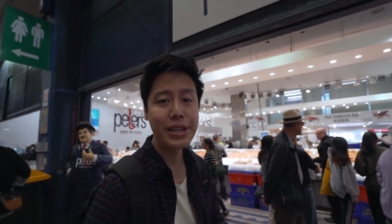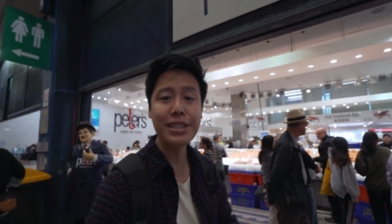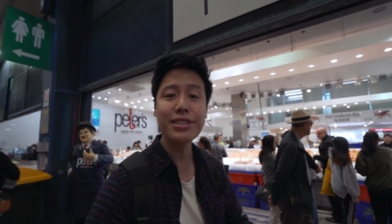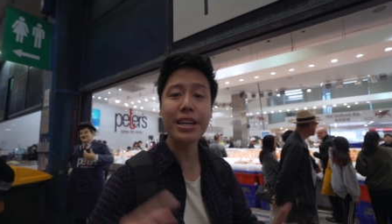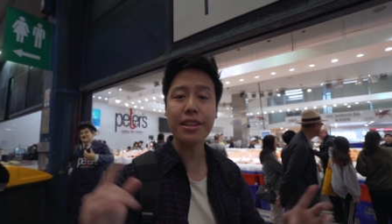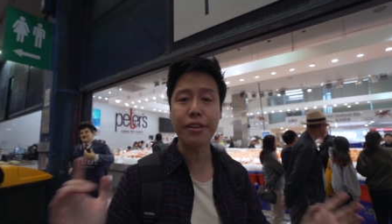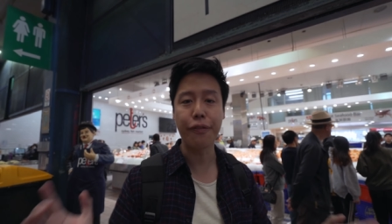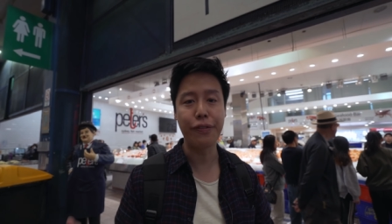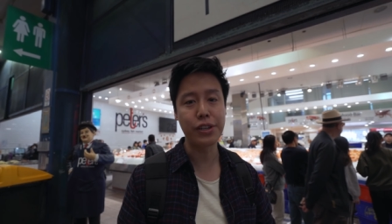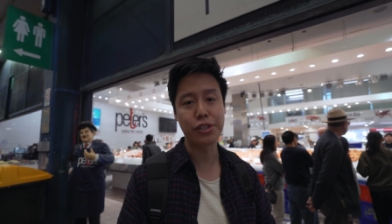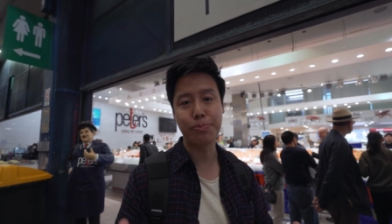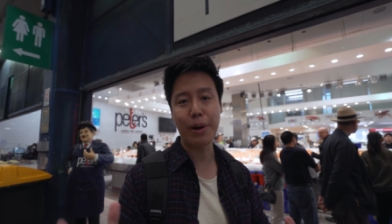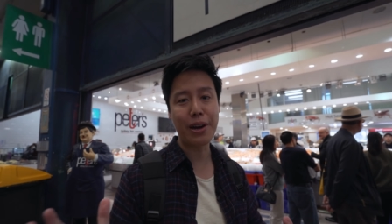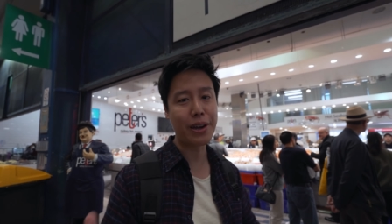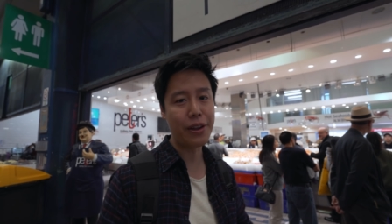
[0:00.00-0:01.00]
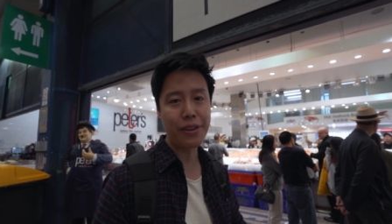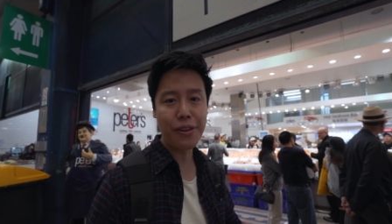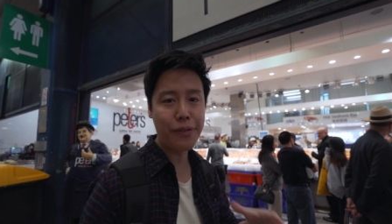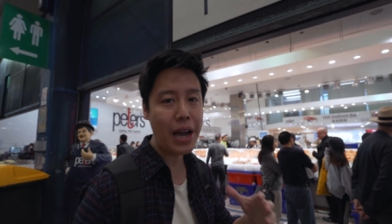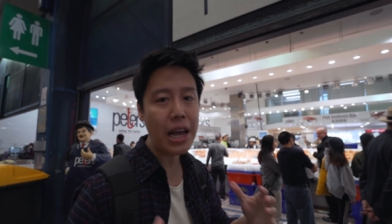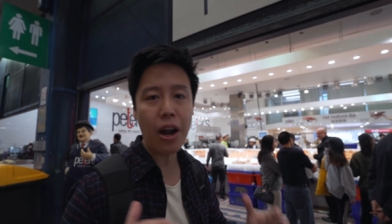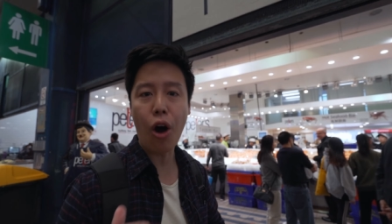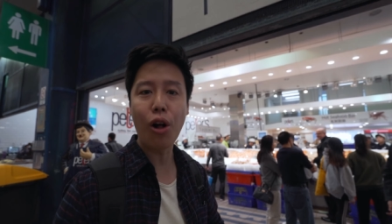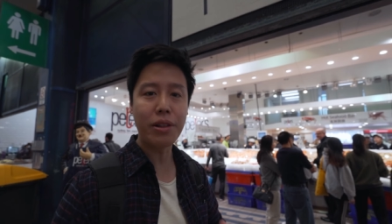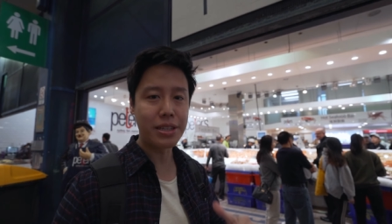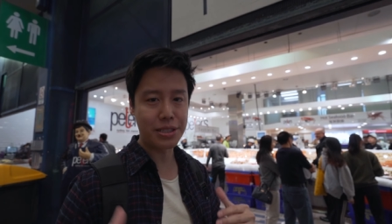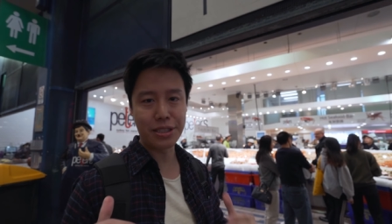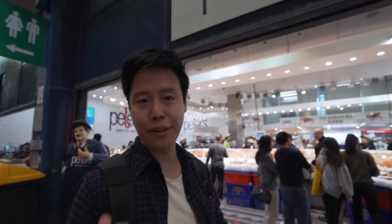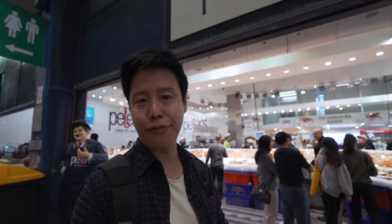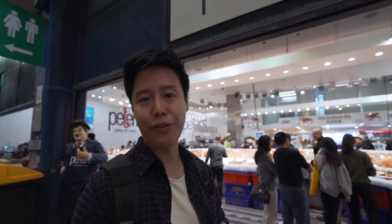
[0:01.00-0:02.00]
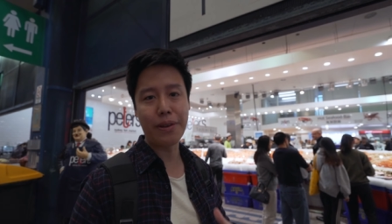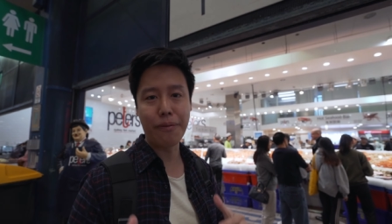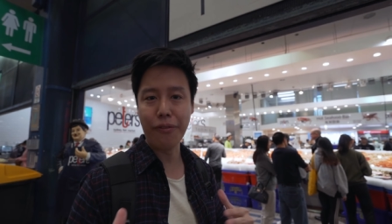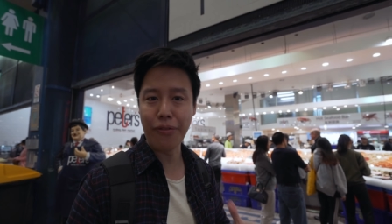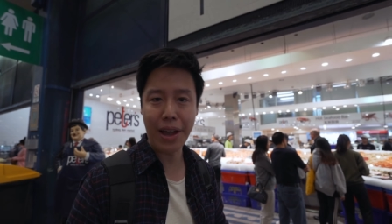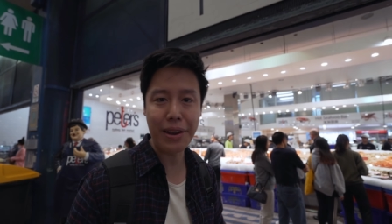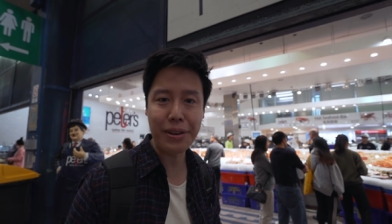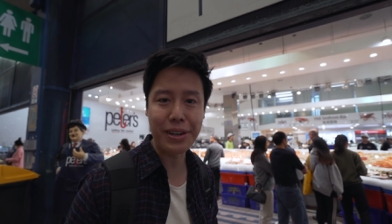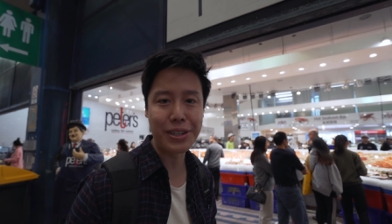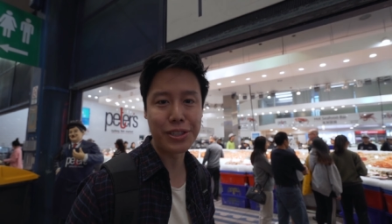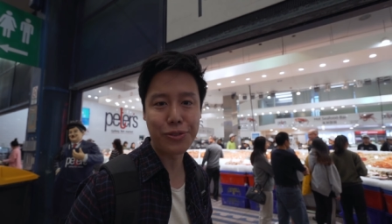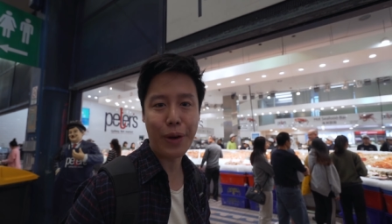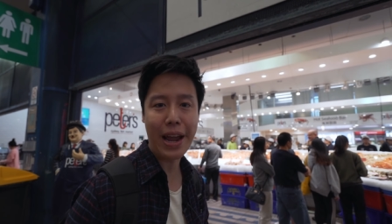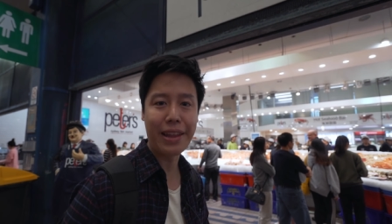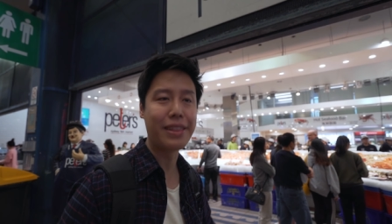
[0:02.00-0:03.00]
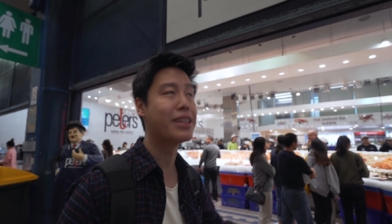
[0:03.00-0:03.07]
inside the fish market, you've got all these different vendors, right?